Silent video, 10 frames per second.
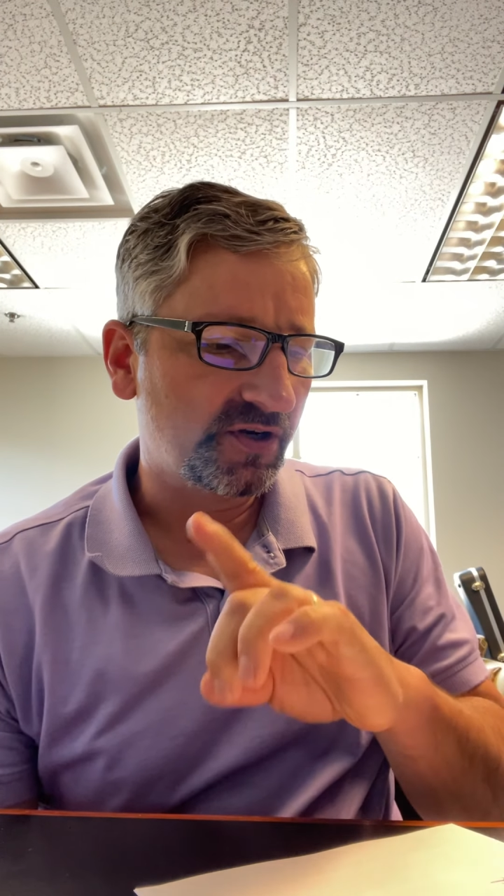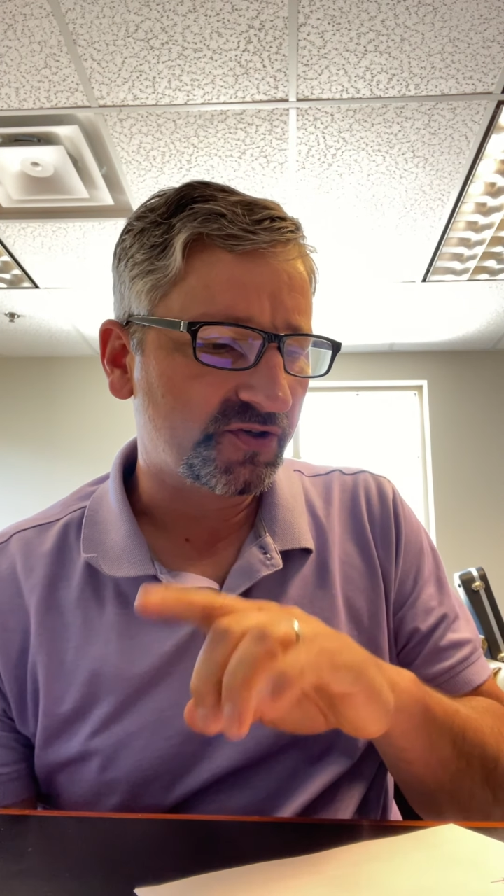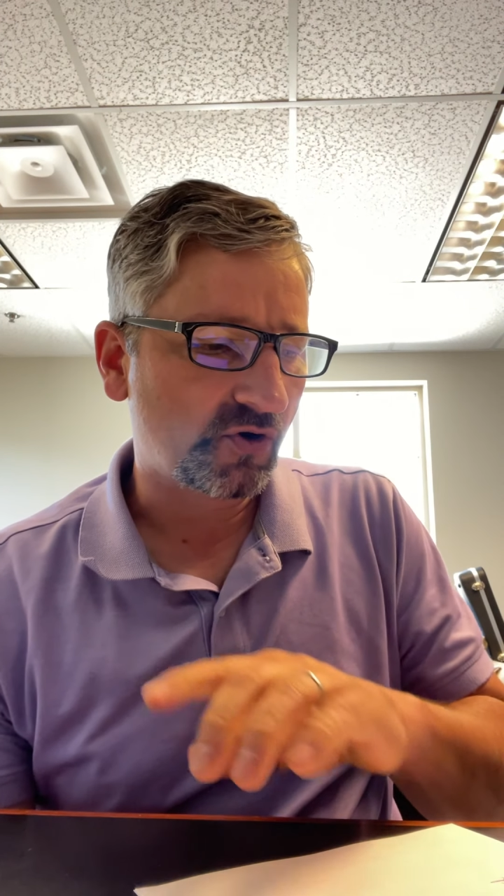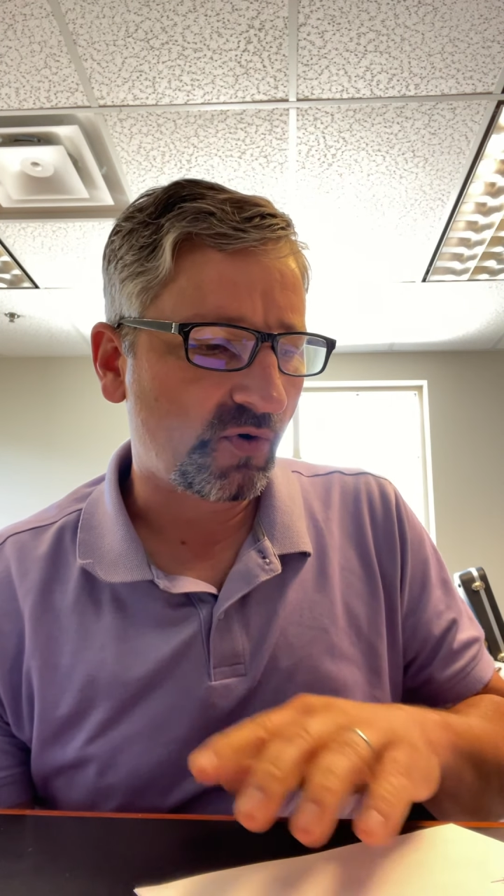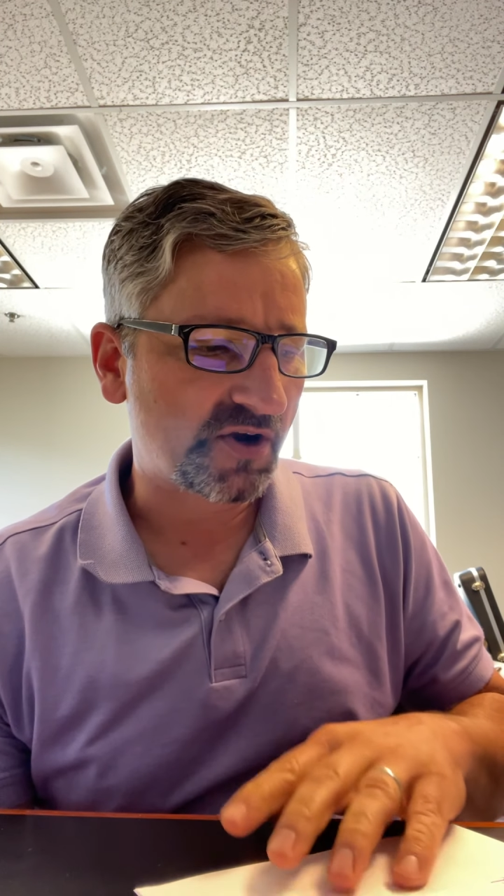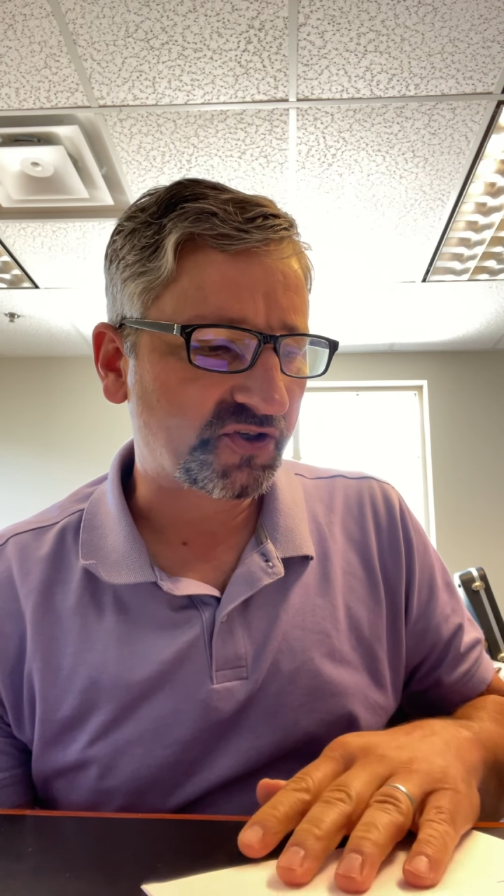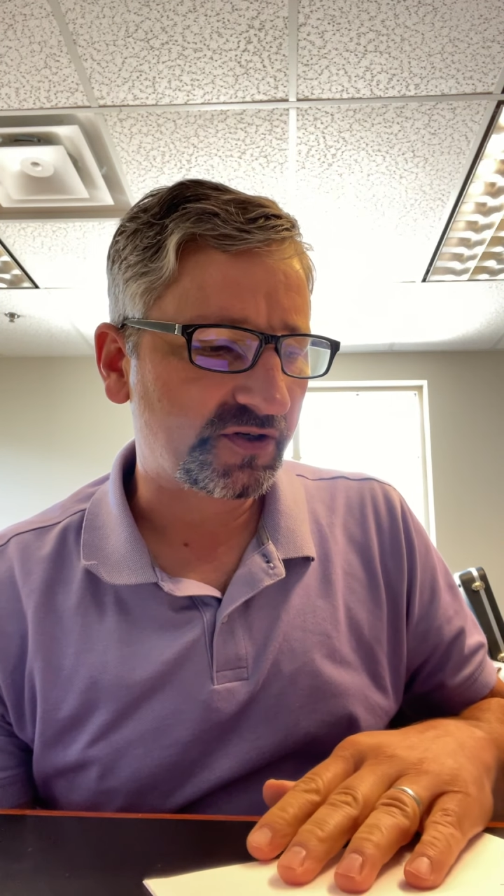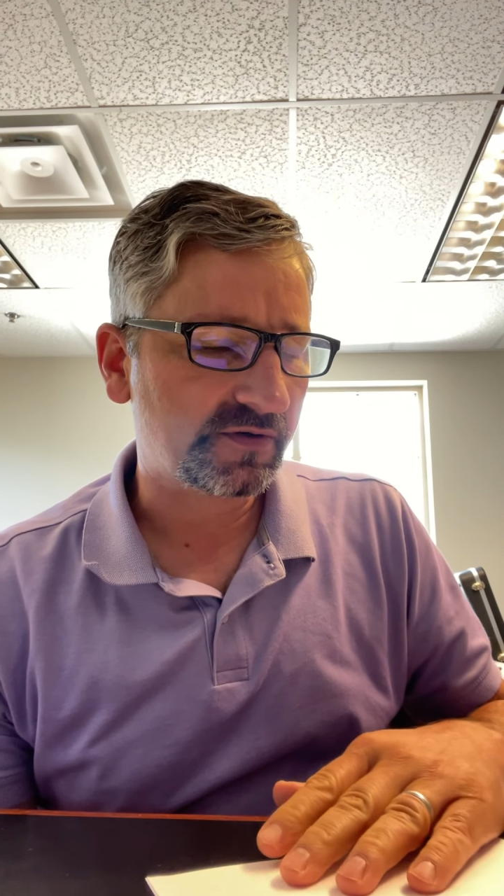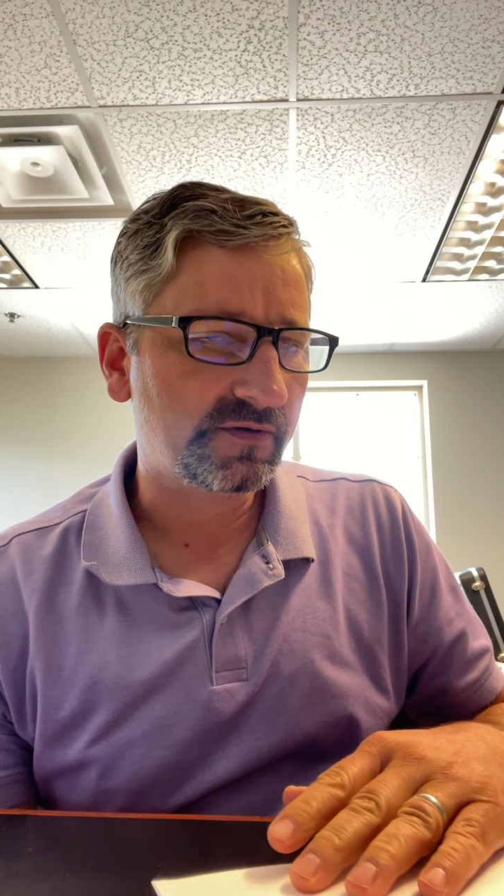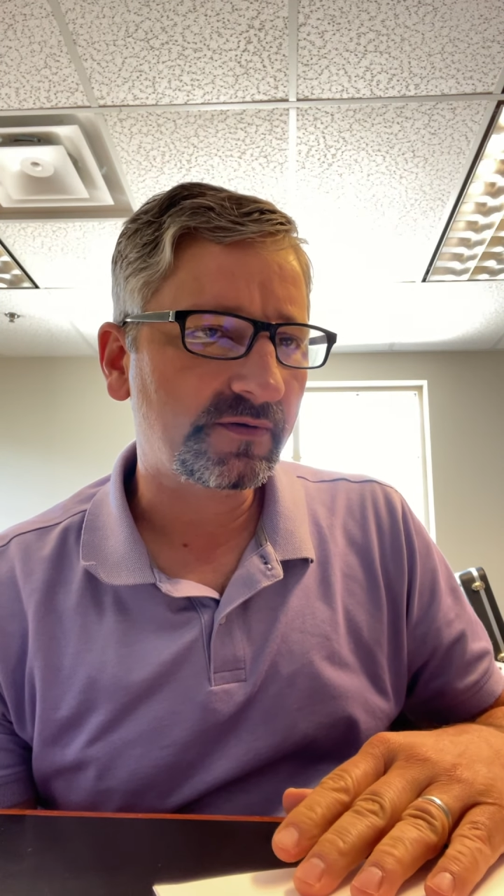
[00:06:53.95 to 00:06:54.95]
Here's a
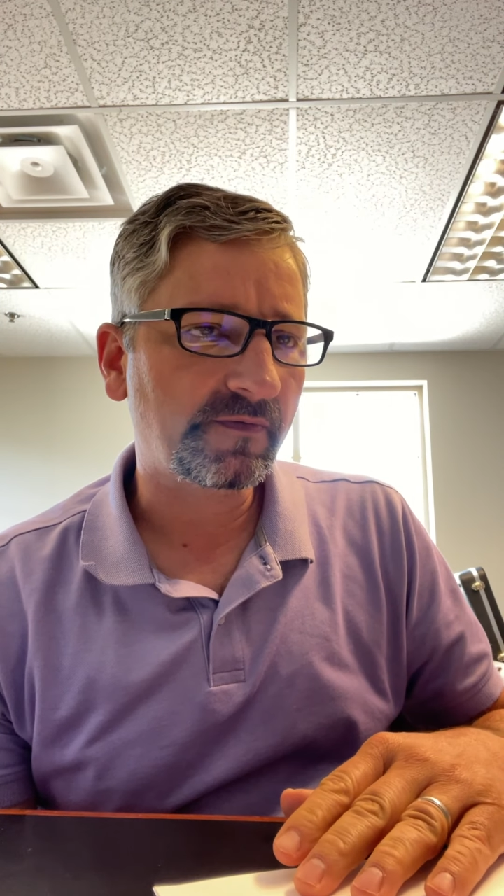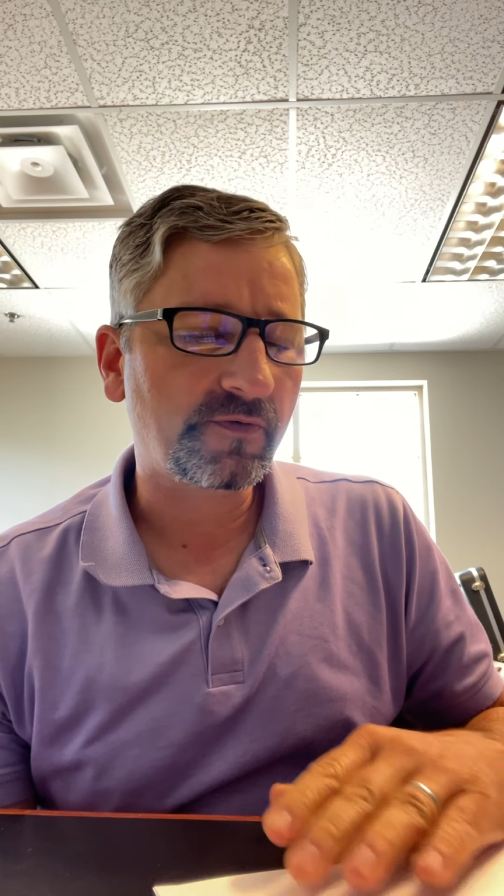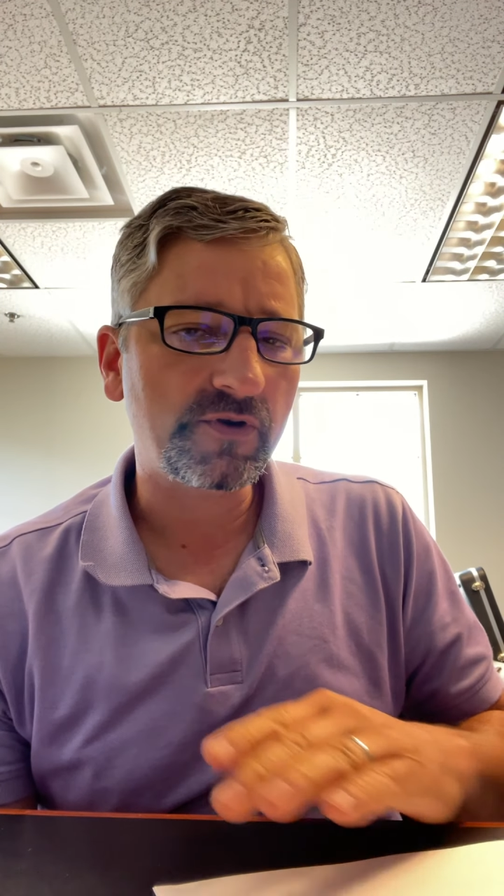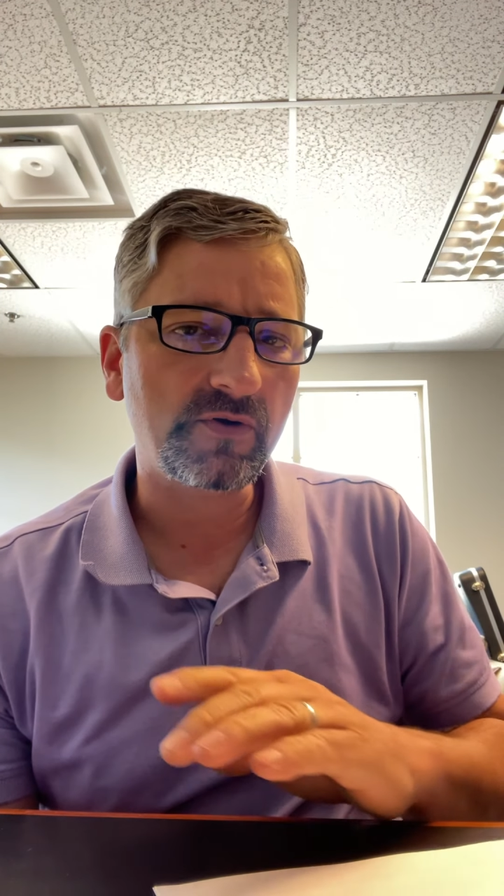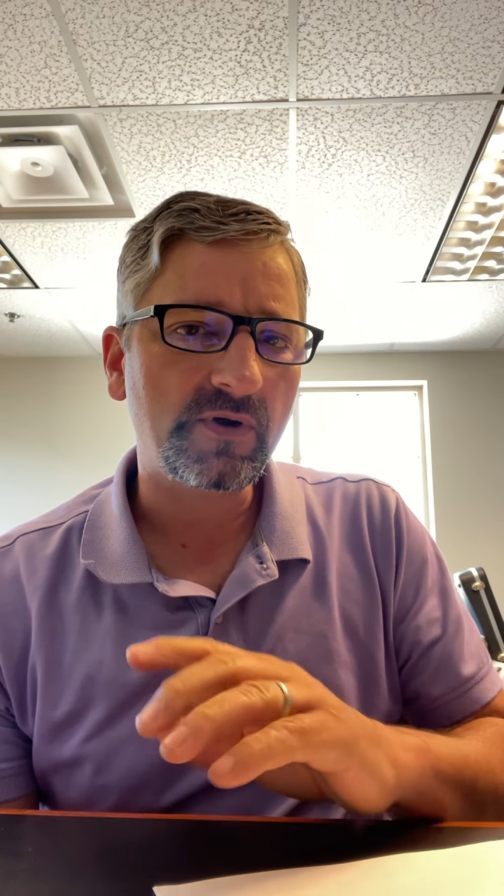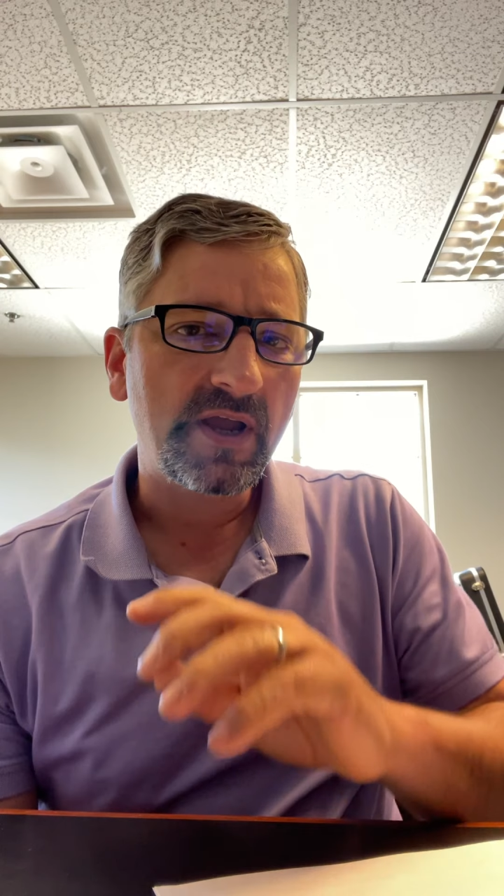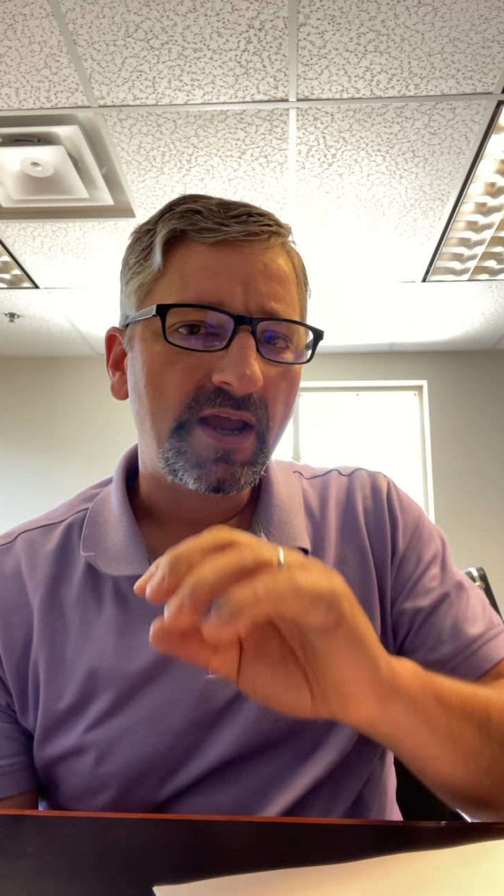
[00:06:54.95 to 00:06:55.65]
question for you.